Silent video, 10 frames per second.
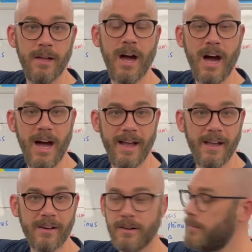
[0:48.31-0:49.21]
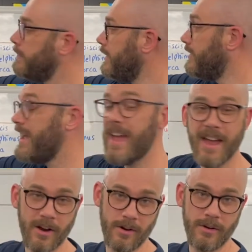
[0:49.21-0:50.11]
Aer means
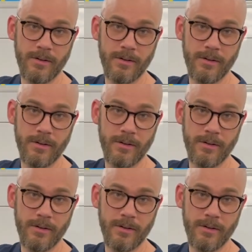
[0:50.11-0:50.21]
air.